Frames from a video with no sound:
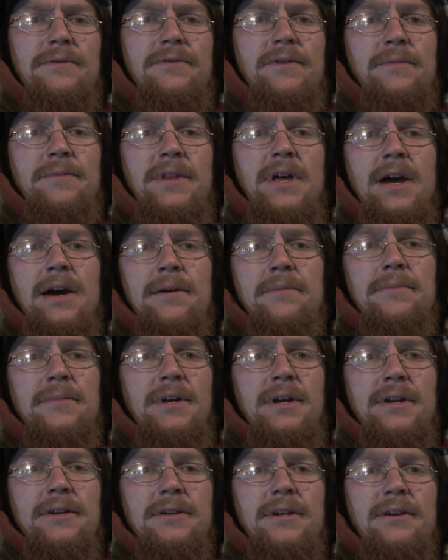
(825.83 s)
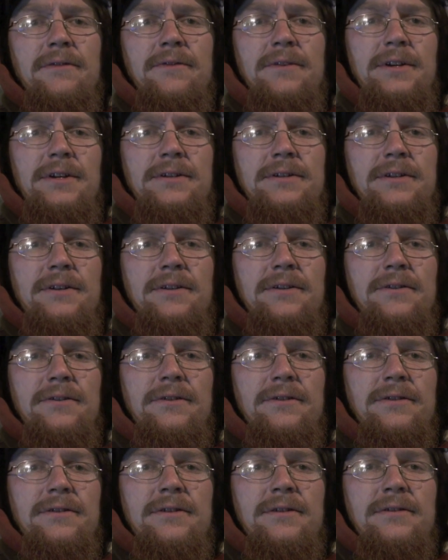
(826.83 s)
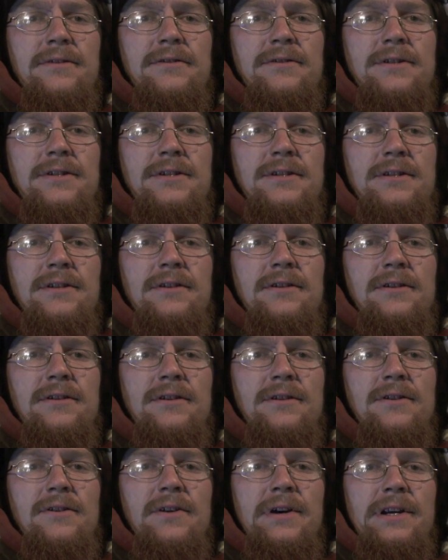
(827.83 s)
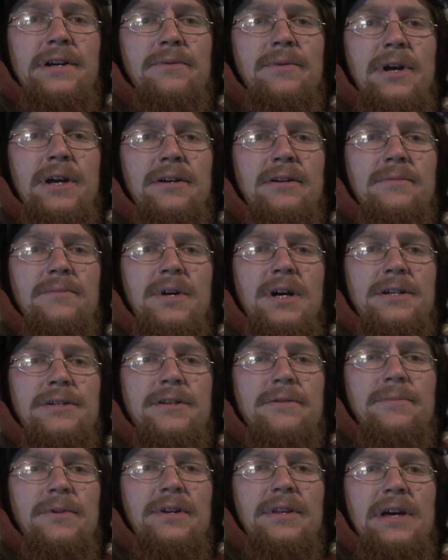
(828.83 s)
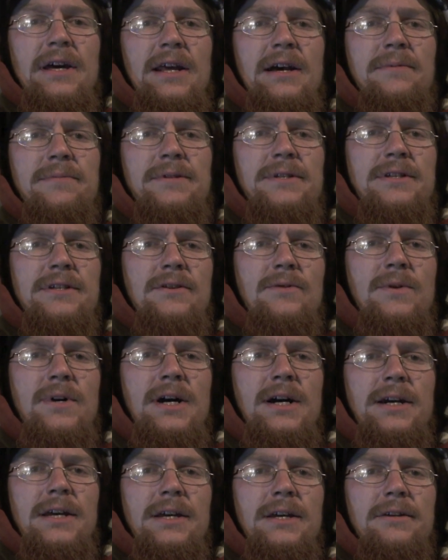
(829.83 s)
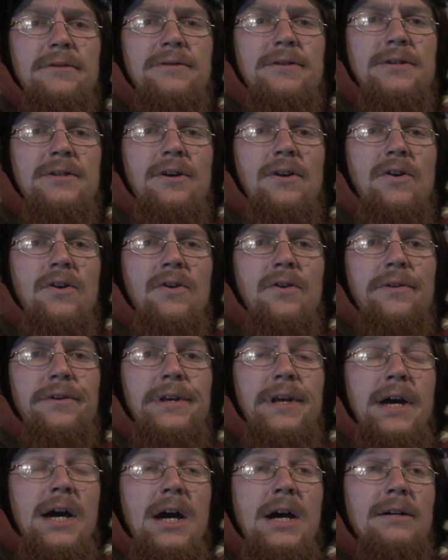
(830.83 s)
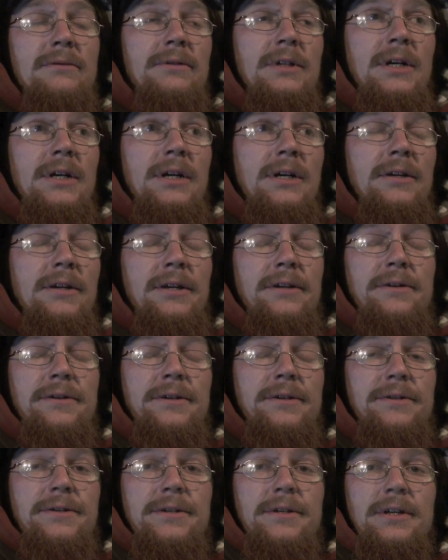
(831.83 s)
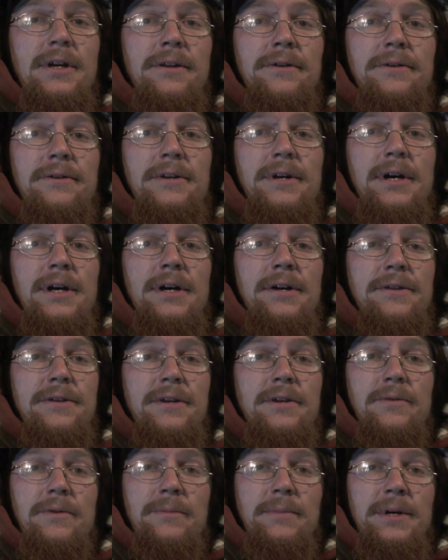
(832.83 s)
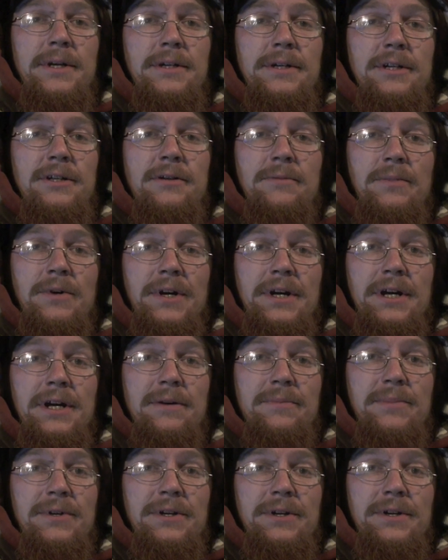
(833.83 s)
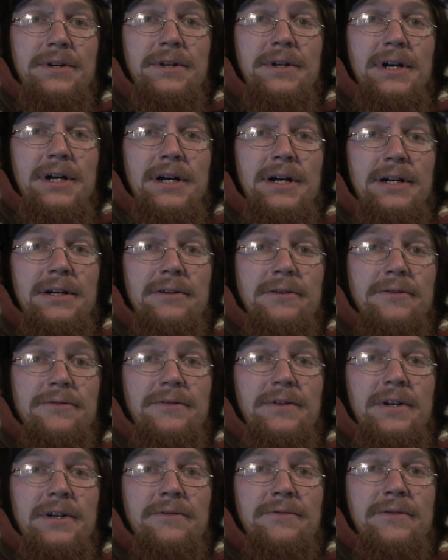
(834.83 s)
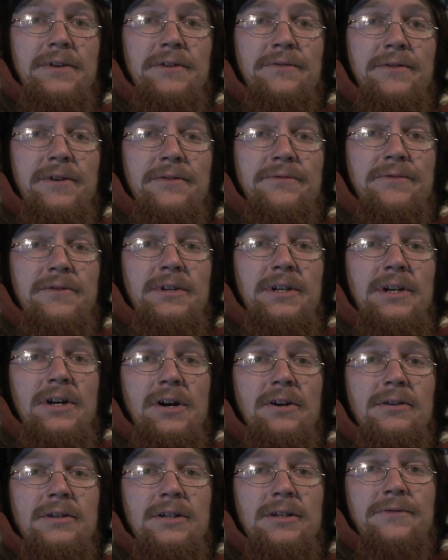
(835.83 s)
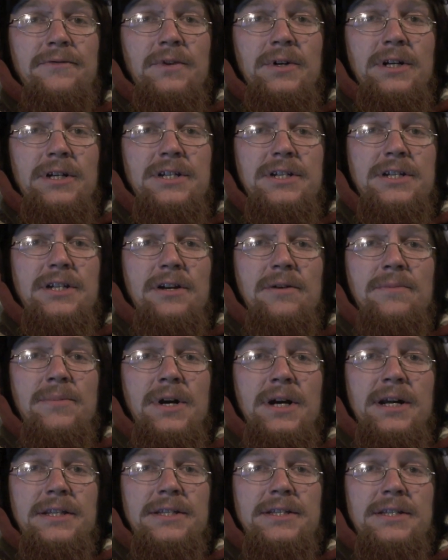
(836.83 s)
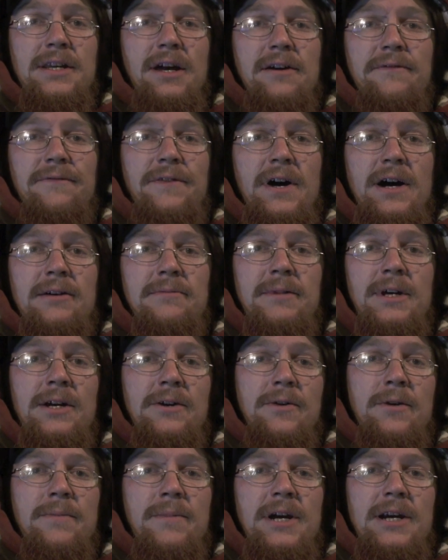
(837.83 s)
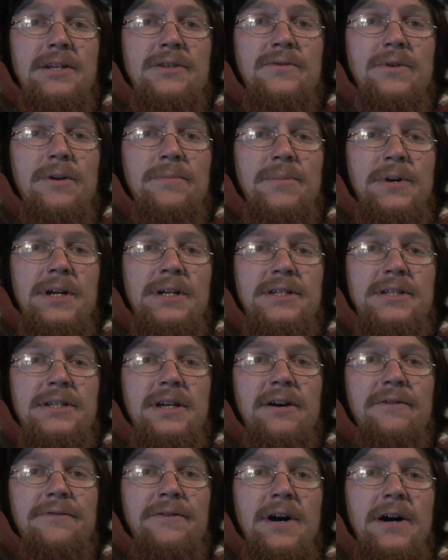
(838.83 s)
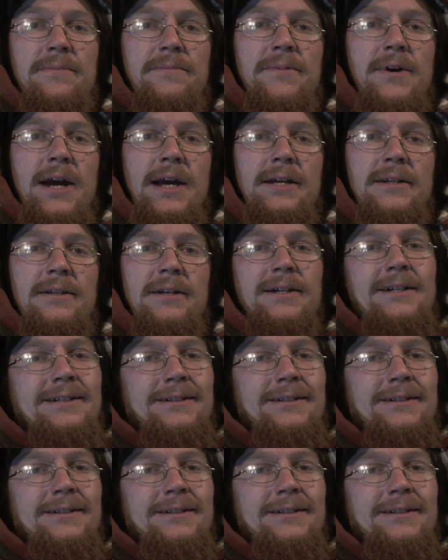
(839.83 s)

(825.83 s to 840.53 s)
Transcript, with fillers: from them and given it to the, to just to, uh, you know any random customer that happens to walk in. So yeah, there there's another uh, thing we might need to bring up here uh, if, the, if if if you know if we're going to start bringing stuff up, we might as well bring stuff up, right?